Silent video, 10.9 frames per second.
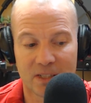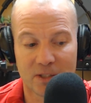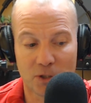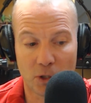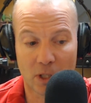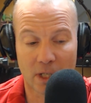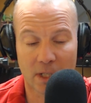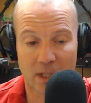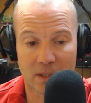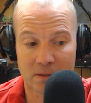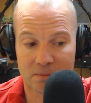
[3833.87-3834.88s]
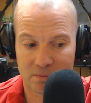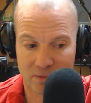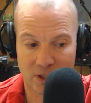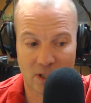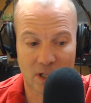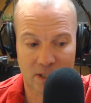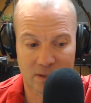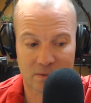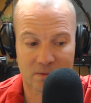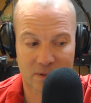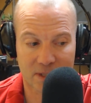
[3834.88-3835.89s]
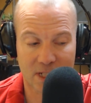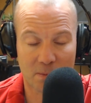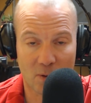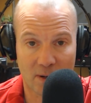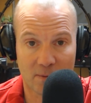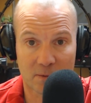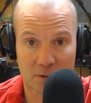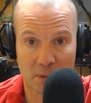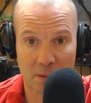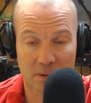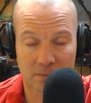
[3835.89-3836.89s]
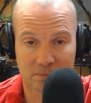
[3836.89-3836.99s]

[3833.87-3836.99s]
You gotta step away from those people.